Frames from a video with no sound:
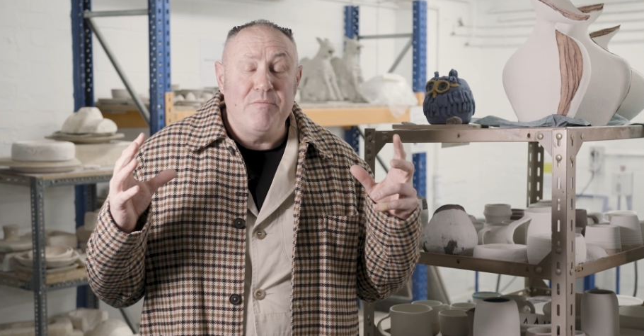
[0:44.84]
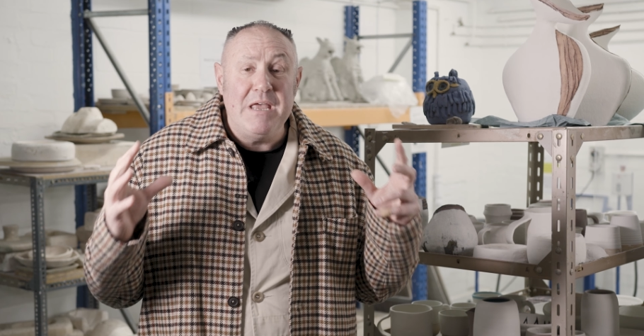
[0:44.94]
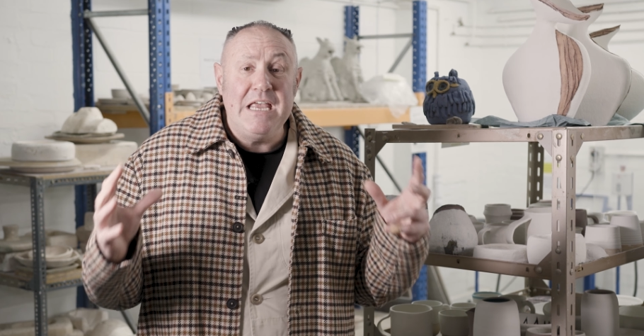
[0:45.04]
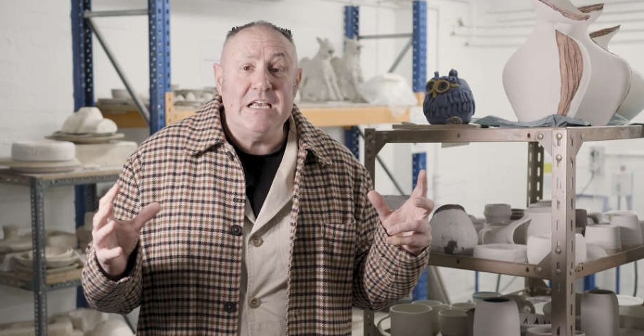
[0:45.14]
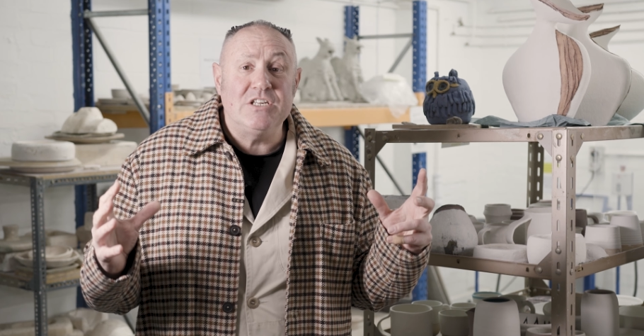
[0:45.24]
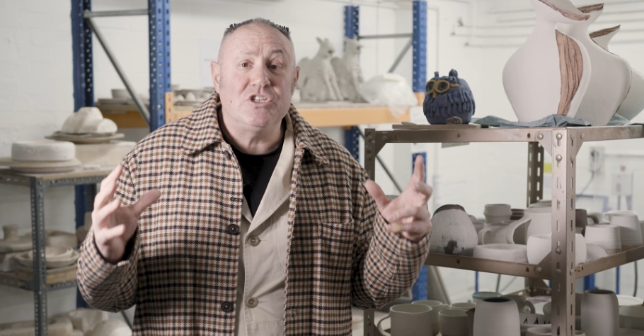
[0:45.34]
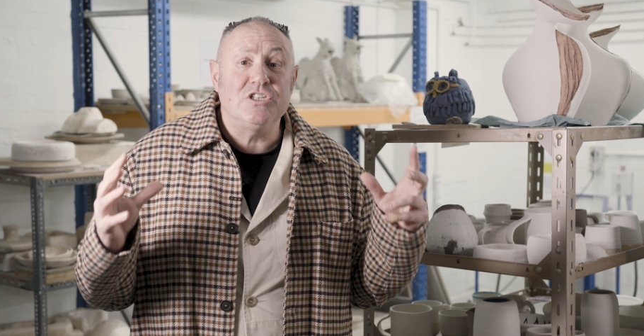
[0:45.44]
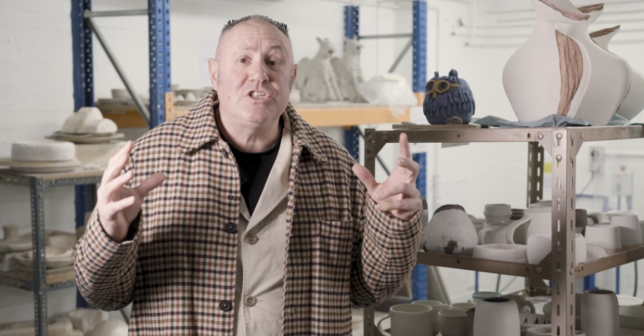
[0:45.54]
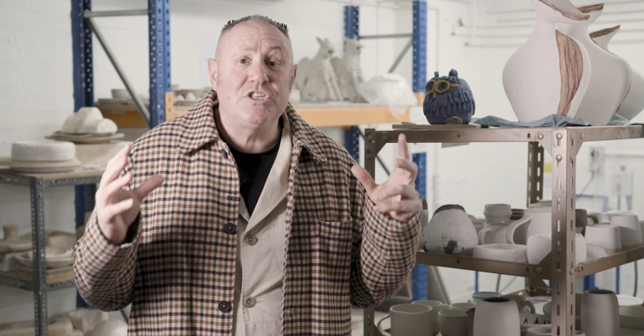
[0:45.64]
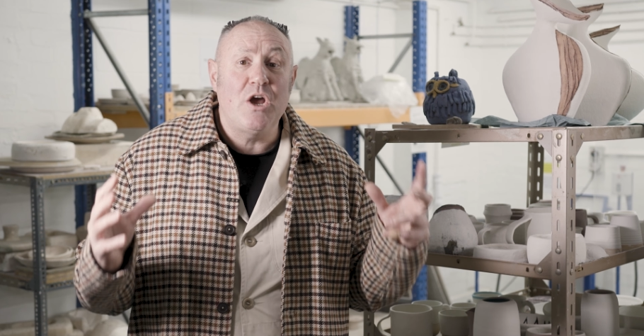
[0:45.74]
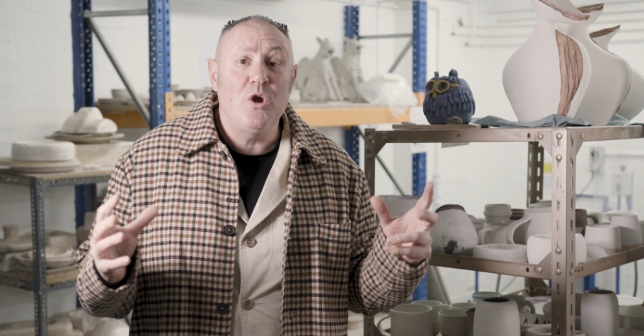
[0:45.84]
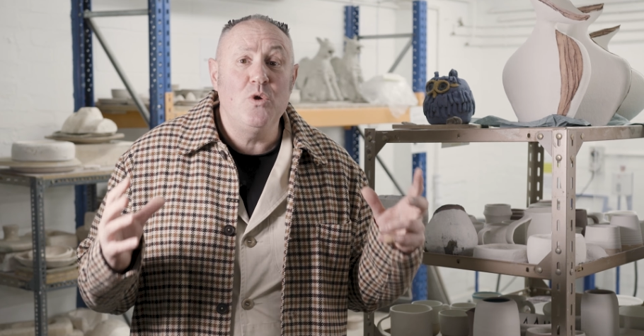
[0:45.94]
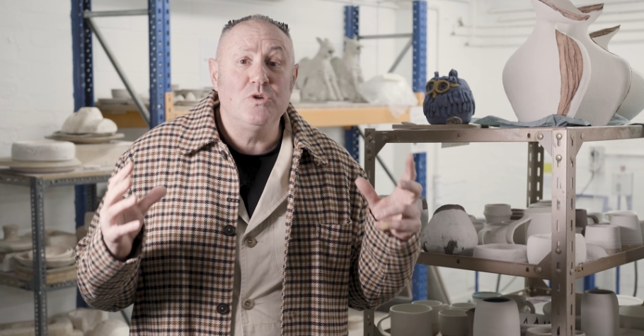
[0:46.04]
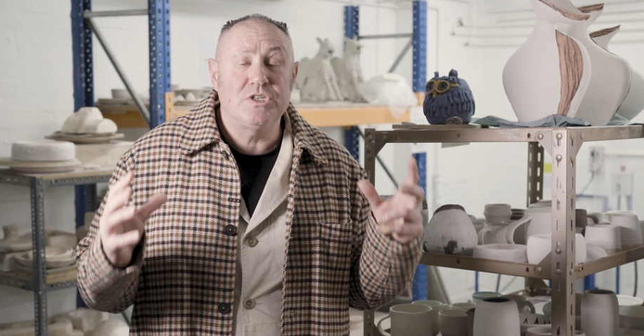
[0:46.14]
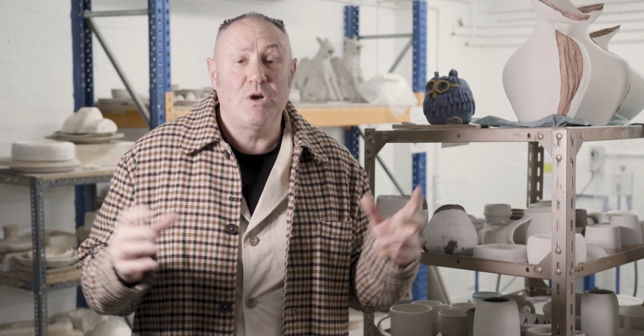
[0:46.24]
For me, it's just
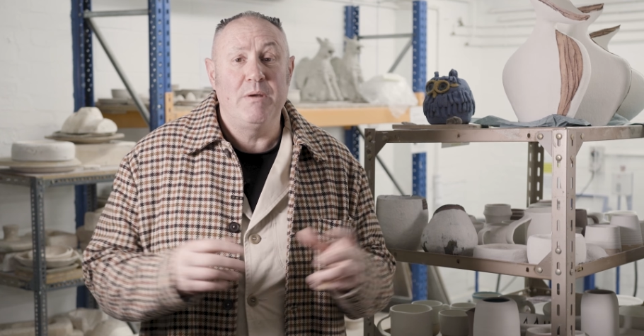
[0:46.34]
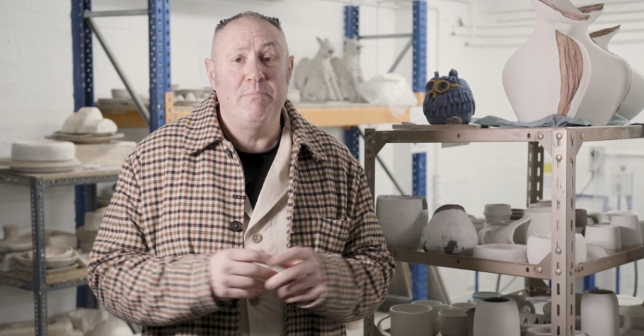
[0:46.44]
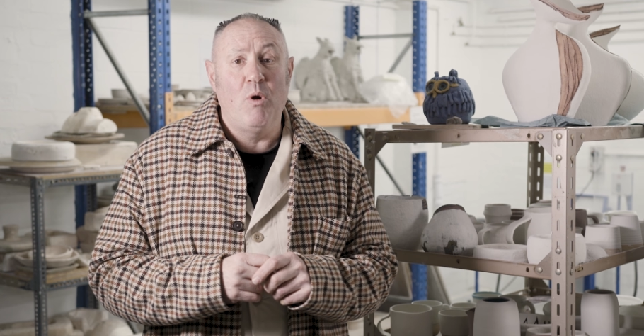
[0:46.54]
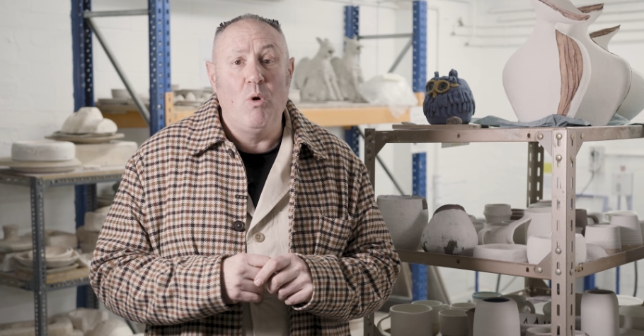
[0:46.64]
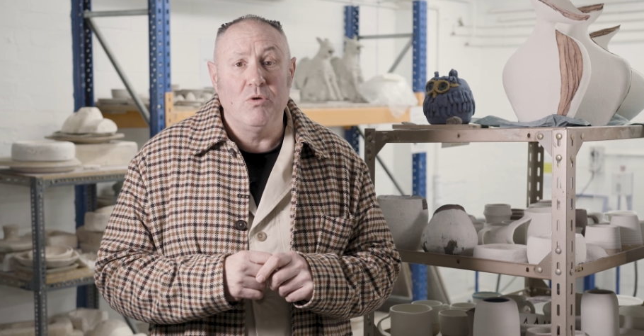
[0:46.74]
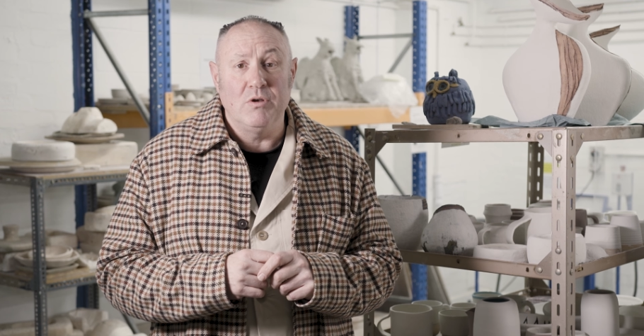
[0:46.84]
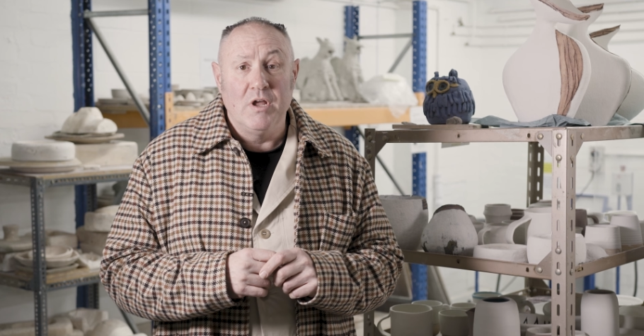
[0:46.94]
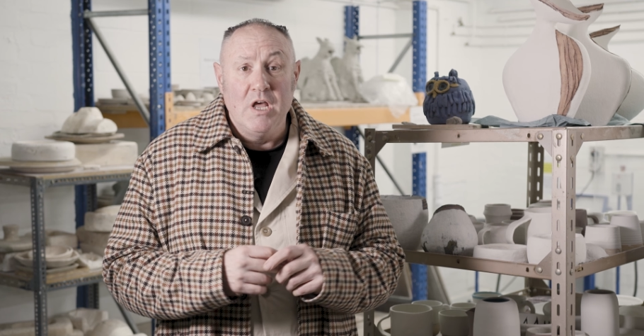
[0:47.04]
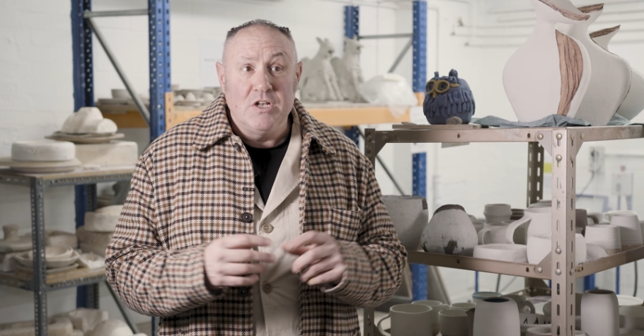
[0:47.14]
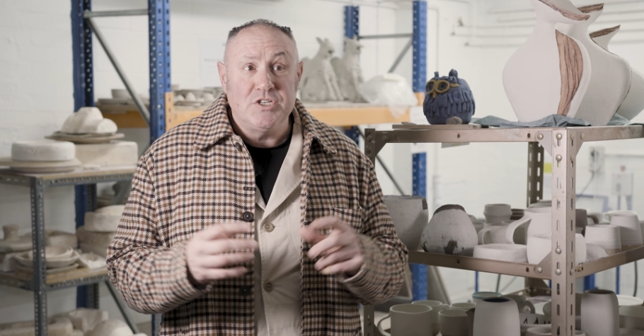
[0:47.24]
so, so important